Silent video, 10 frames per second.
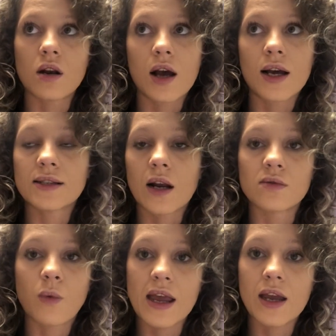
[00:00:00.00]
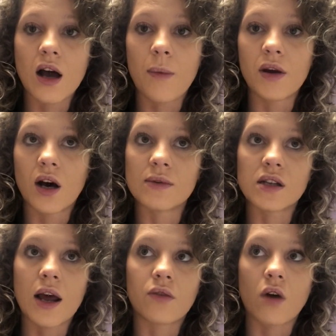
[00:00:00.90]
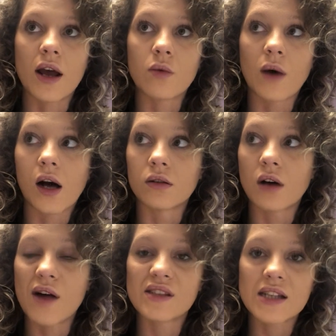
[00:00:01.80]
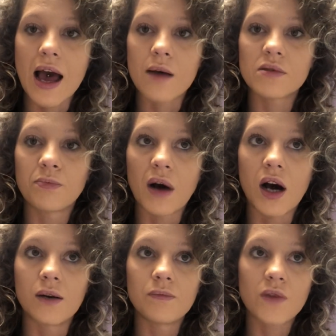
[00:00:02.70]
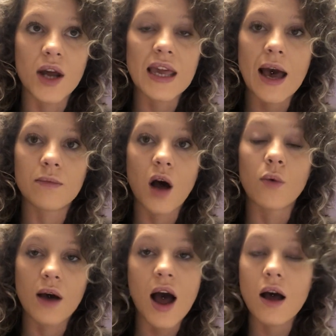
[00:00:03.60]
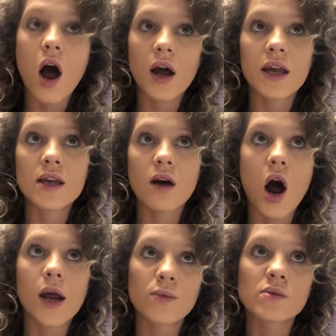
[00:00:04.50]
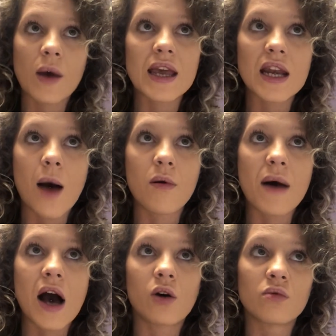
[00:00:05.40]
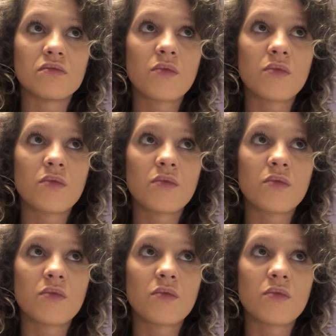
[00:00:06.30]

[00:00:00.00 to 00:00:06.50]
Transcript: like I said, I was waking up and I was like, right, well, I've slept, but I was waking up about